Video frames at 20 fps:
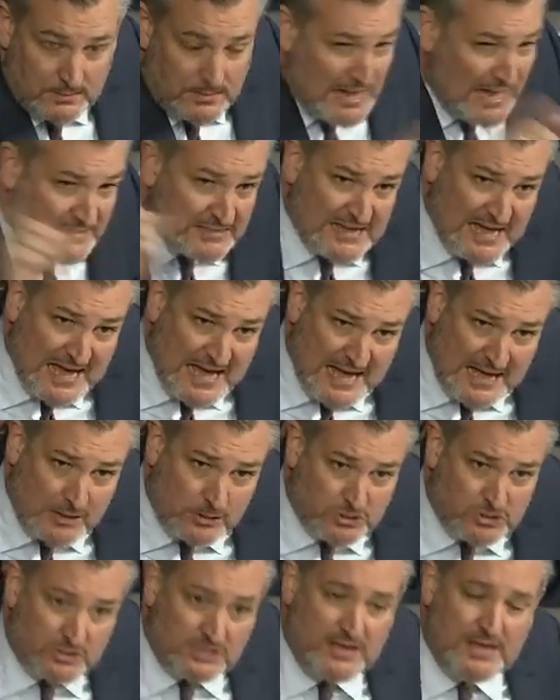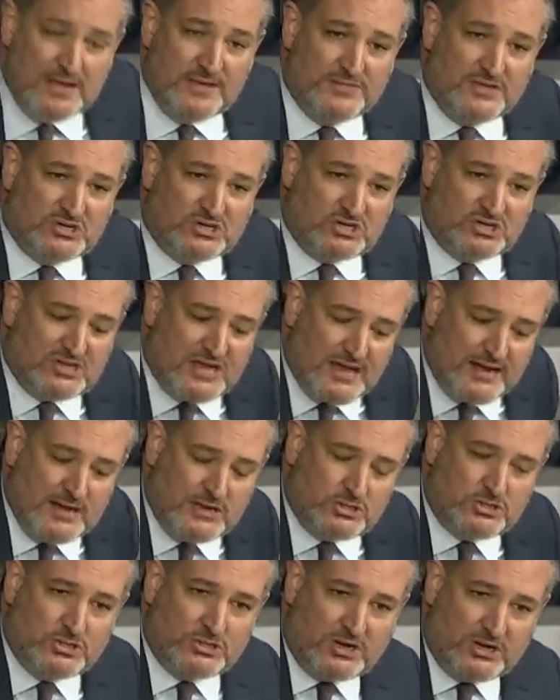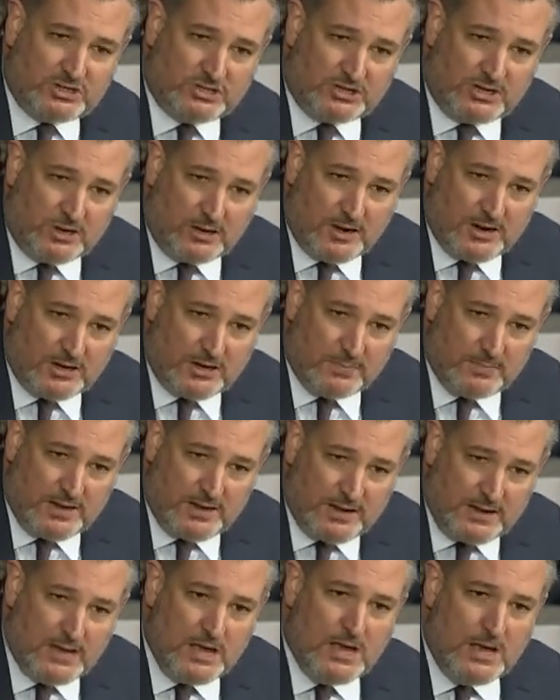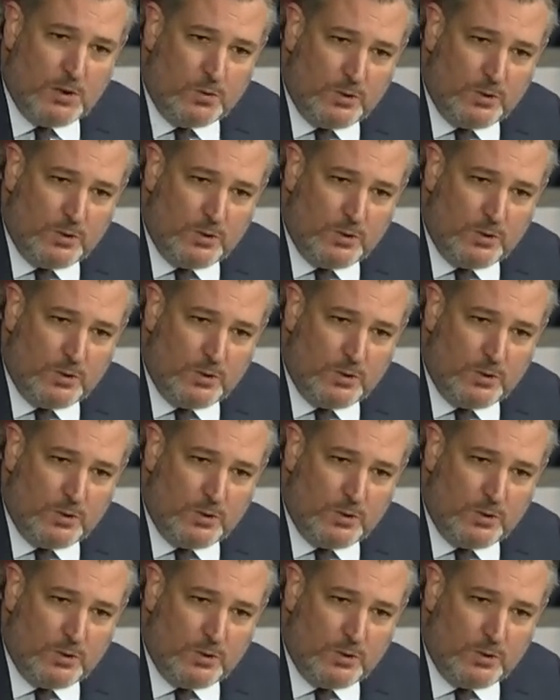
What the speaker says: not the House, the Senate Judiciary Committee,